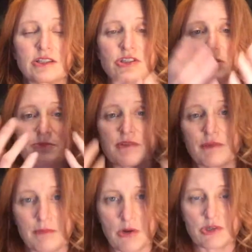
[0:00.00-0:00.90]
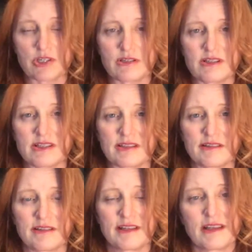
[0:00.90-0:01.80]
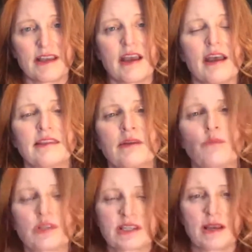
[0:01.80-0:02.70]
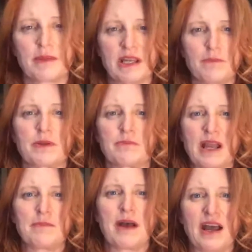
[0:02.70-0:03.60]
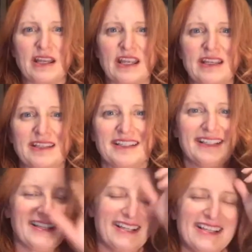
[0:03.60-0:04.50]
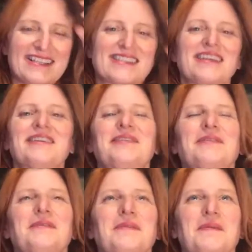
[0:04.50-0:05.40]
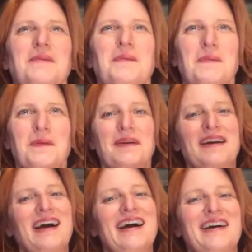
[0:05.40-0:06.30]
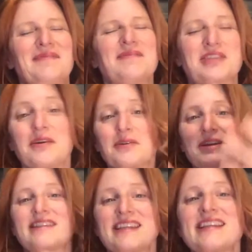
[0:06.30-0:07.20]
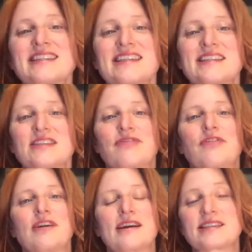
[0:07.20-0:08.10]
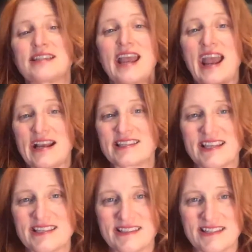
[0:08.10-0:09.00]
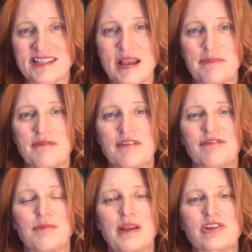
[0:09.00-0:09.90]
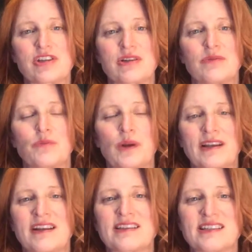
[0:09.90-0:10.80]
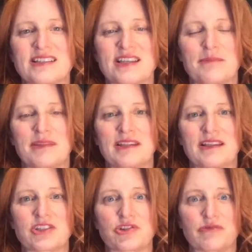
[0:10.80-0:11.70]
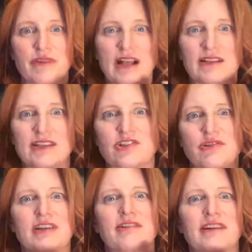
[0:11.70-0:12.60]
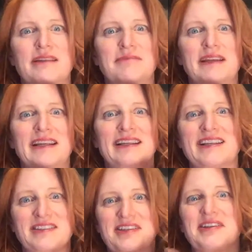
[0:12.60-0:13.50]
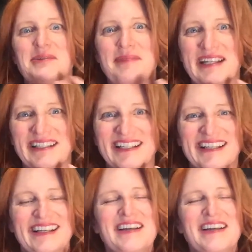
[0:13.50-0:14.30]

in terms of emotions, and then what's coming up in my body. So it's easiest for us to access this type of information when it isn't something that's directly triggering me as a human,